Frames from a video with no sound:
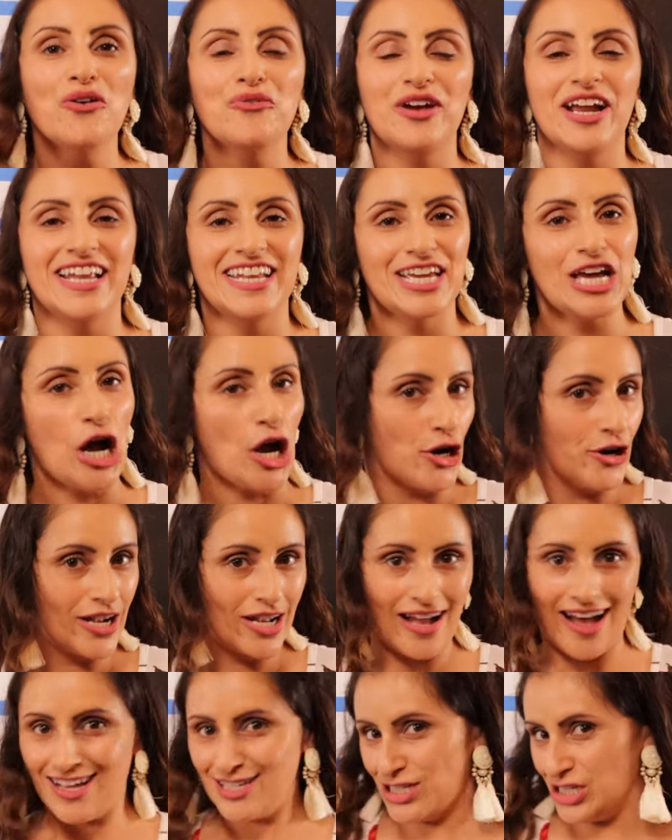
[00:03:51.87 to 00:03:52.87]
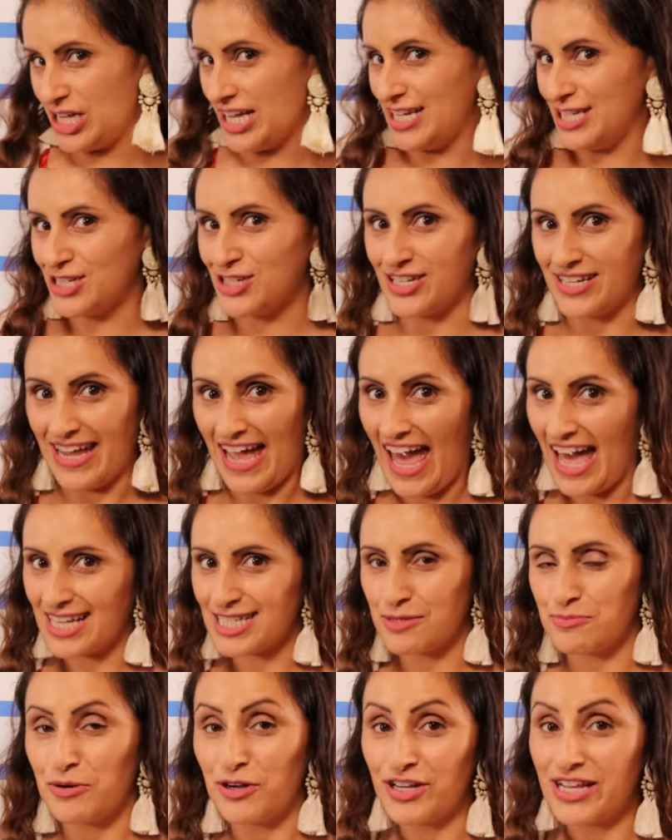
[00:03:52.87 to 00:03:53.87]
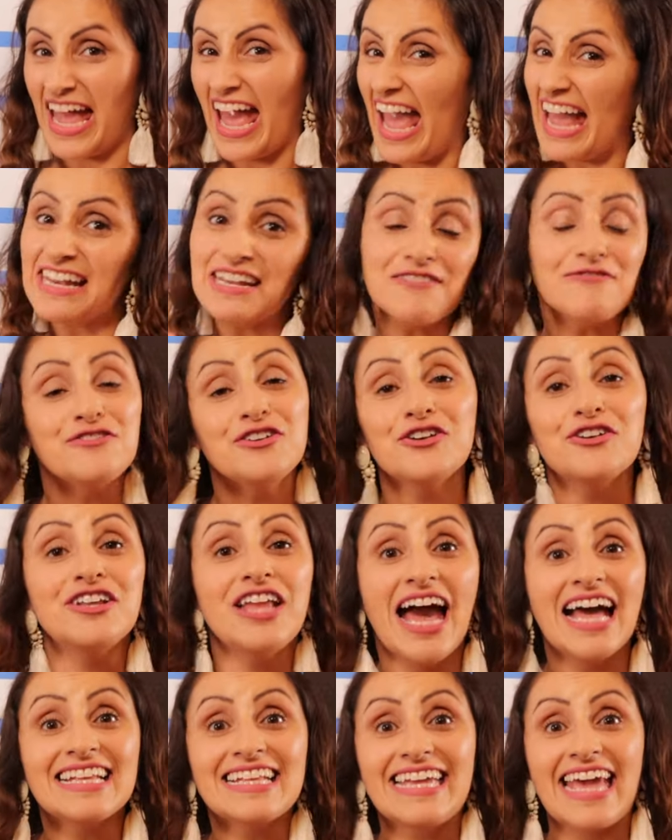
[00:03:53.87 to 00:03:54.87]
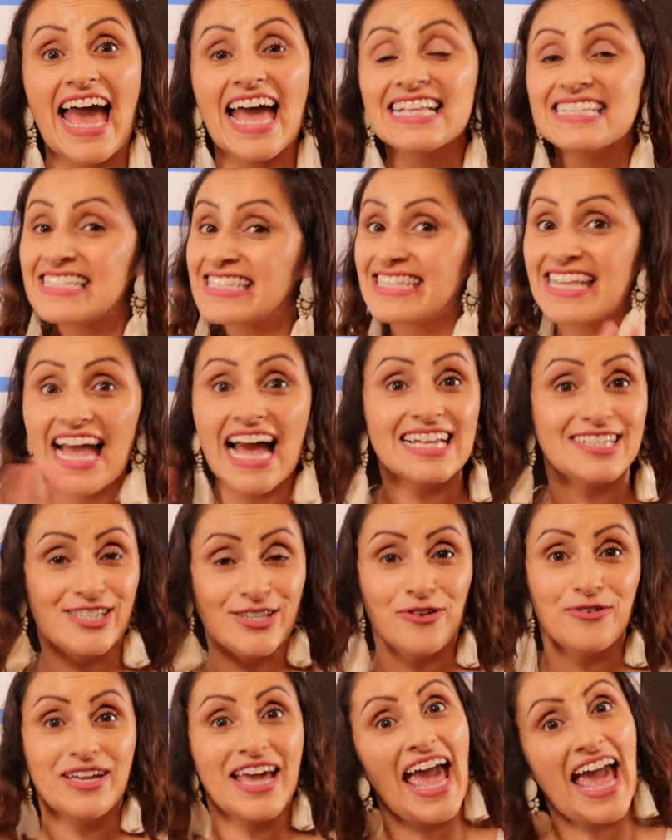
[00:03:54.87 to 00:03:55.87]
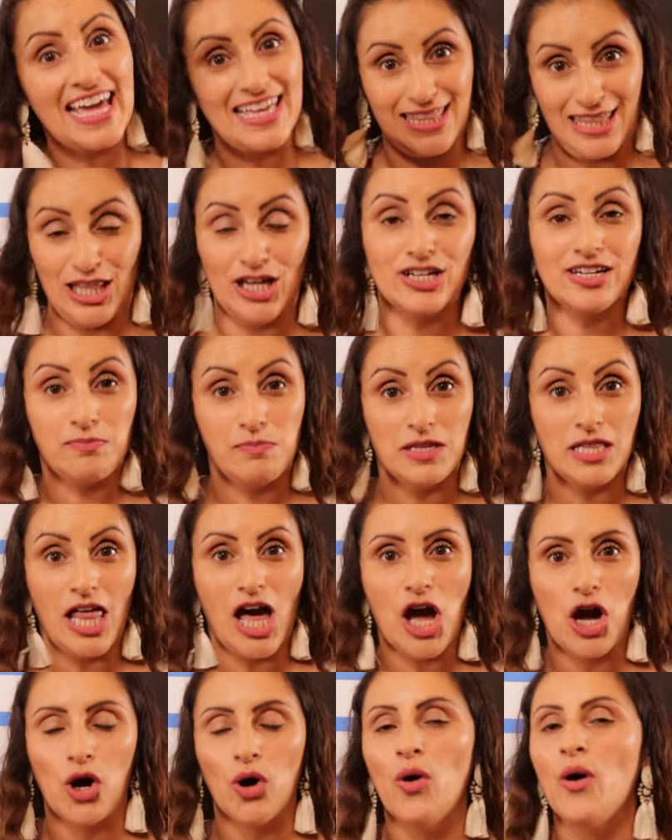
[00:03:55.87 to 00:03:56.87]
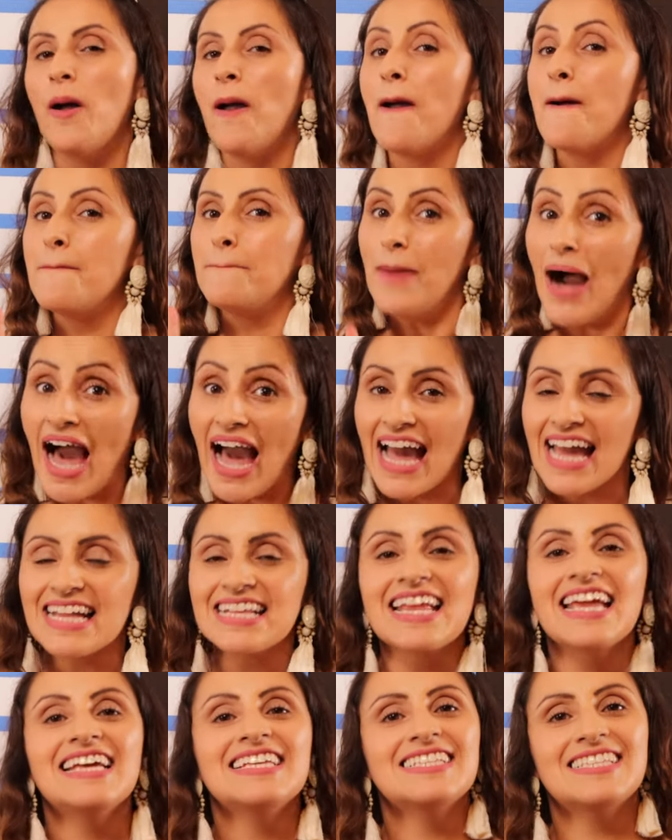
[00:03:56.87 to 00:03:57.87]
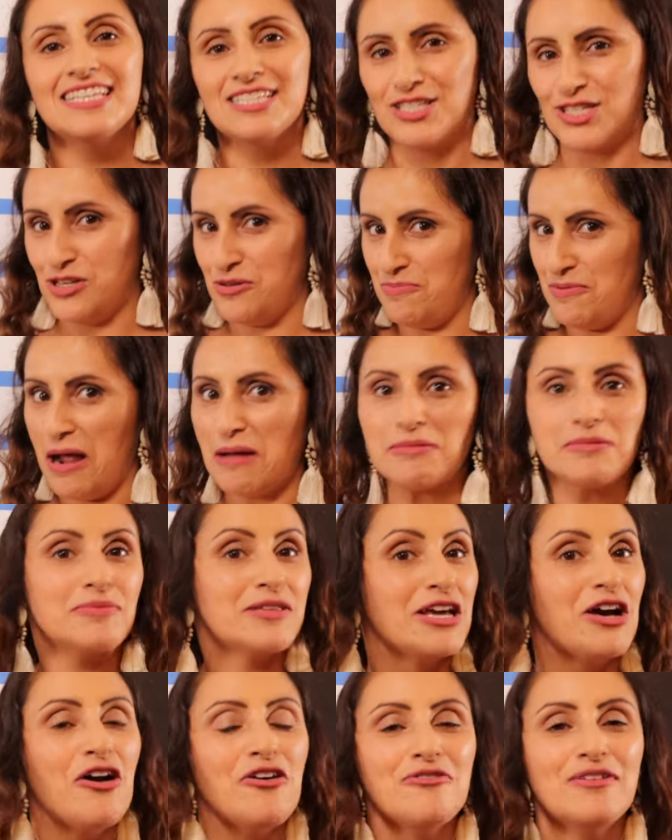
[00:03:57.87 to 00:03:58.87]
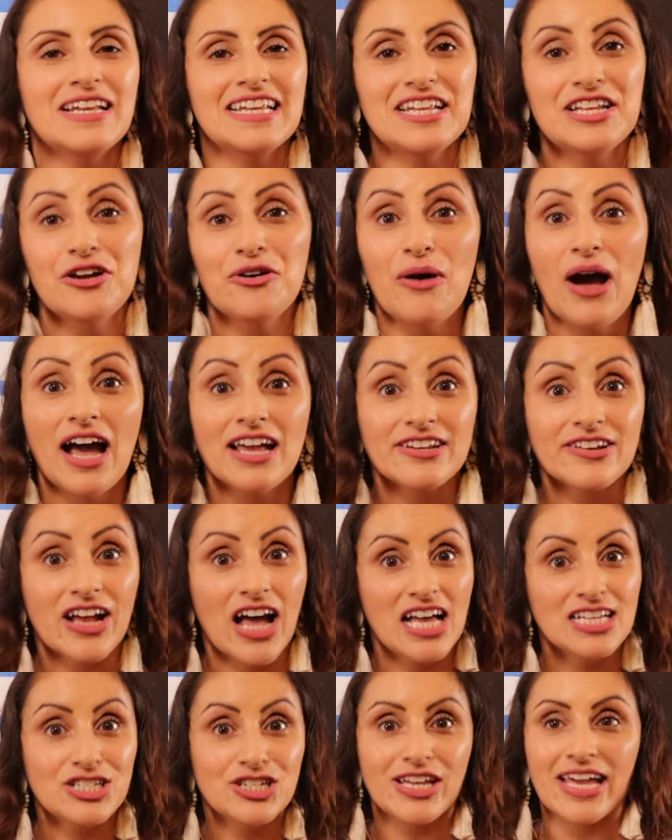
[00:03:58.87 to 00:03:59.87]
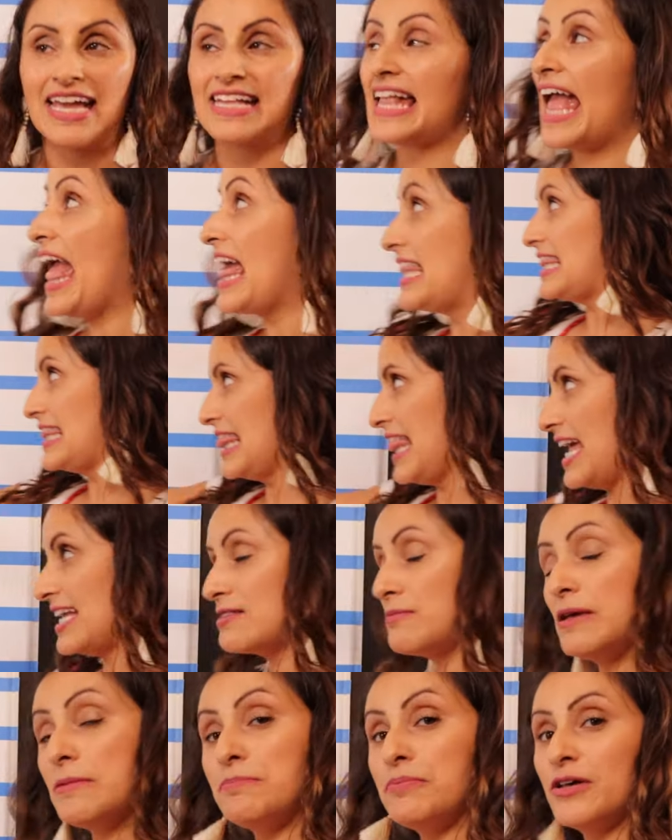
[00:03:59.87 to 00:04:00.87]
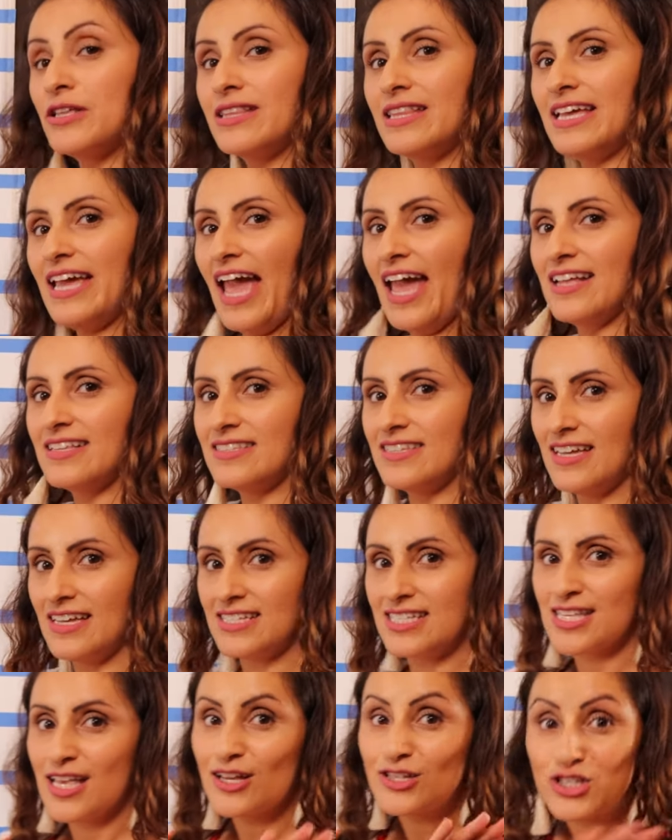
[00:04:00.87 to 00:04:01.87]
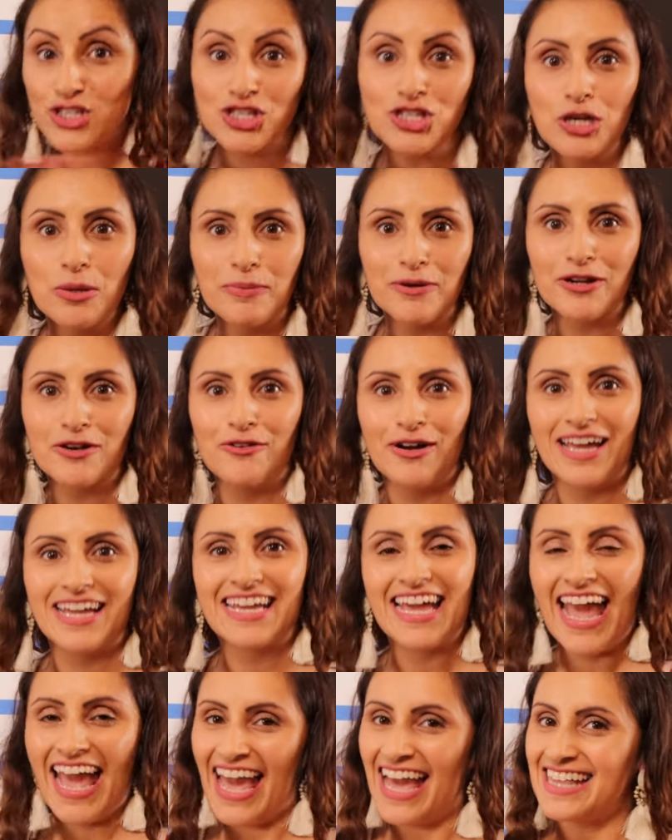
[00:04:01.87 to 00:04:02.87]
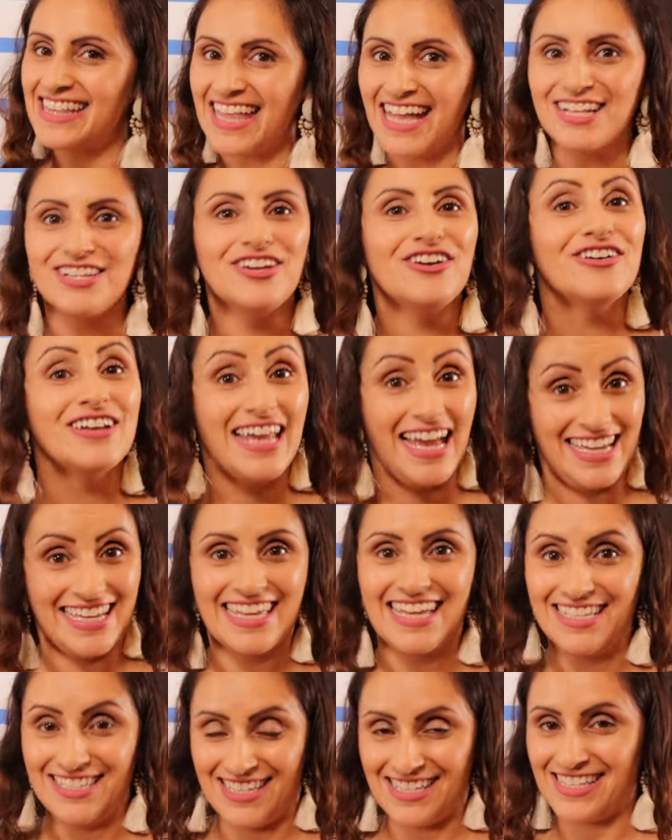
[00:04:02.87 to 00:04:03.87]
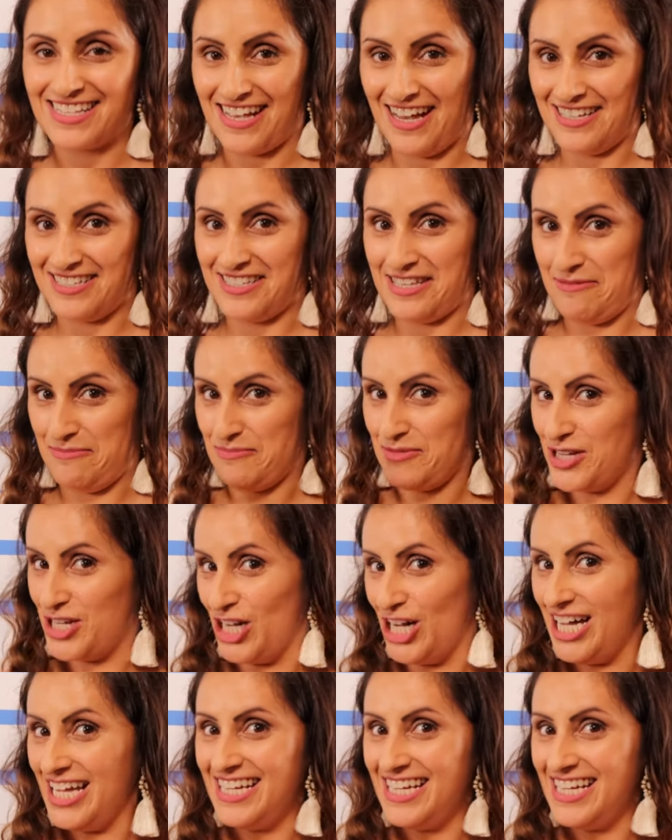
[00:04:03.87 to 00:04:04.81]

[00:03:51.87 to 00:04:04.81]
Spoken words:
already are a conjugation expert, and if you're not yet, that's okay, look below. But since you probably already know how to conjugate, let me put the endings super quick and then you and I can discuss them. Good?